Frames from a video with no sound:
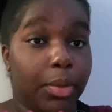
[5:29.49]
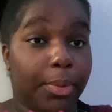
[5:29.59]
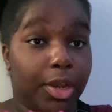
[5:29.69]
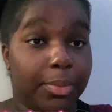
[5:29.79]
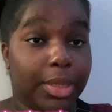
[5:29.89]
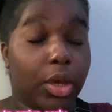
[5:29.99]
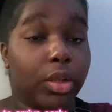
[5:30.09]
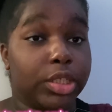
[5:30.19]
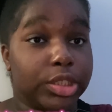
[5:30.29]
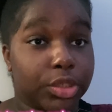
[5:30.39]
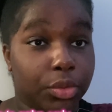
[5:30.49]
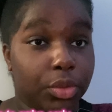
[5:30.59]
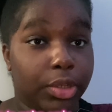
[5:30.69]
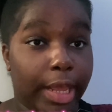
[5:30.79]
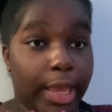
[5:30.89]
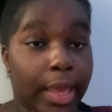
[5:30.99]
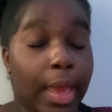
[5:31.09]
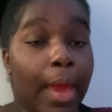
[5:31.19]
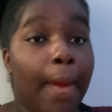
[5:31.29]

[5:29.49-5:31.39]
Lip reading: permit on a school day